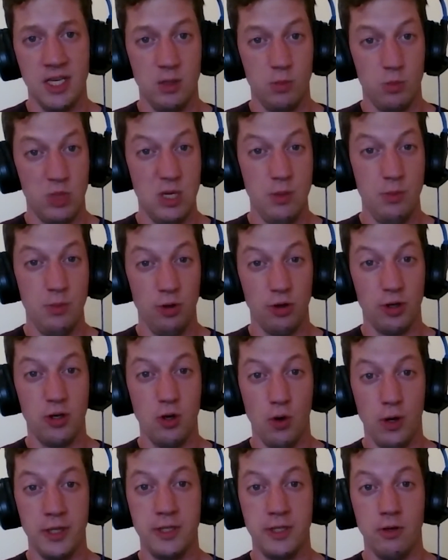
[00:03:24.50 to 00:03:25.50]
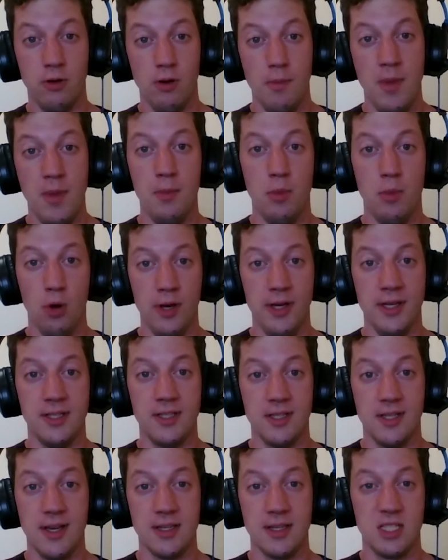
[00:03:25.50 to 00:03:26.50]
people are going to remember
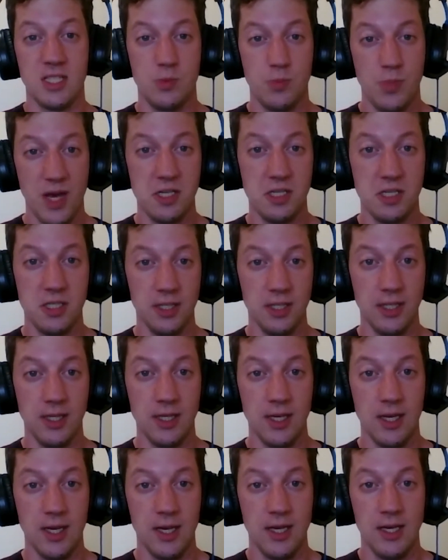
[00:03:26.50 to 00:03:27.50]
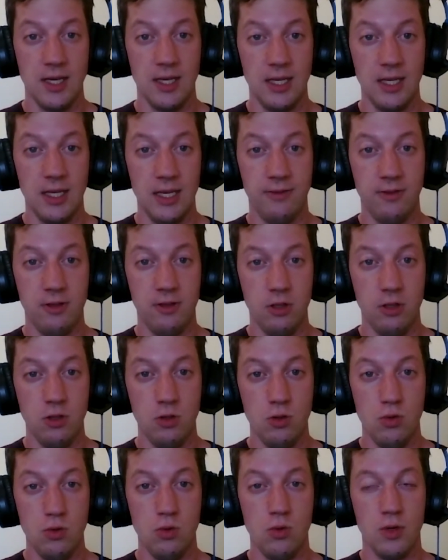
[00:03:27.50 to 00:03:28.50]
it, especially if
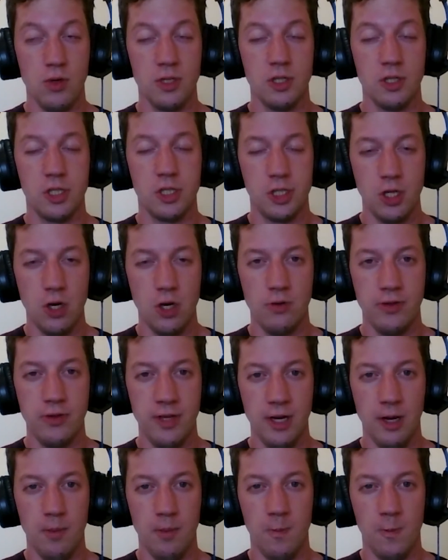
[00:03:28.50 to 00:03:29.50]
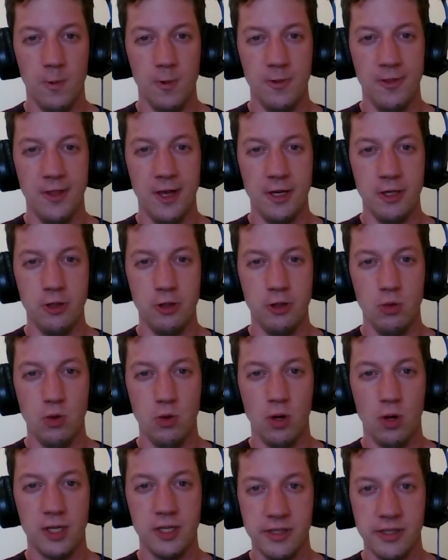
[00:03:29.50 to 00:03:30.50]
you showed them that you
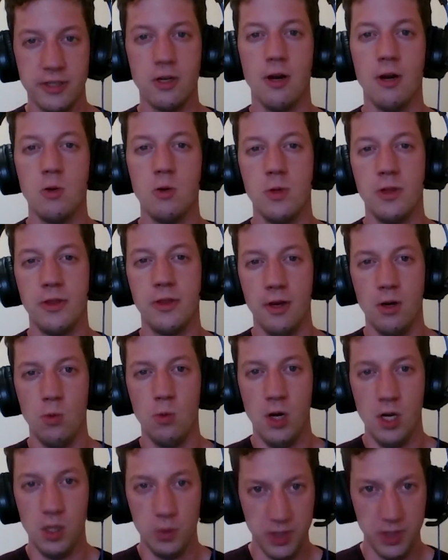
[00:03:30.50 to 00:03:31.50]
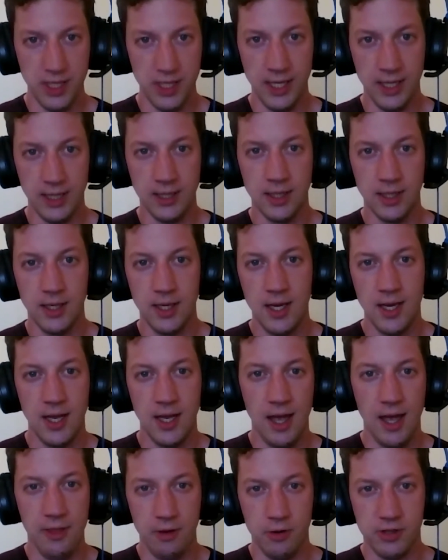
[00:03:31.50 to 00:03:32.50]
are concerned with their well being
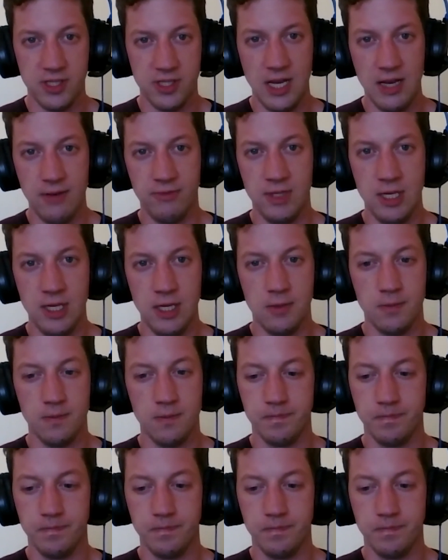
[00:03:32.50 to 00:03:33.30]
and their safety.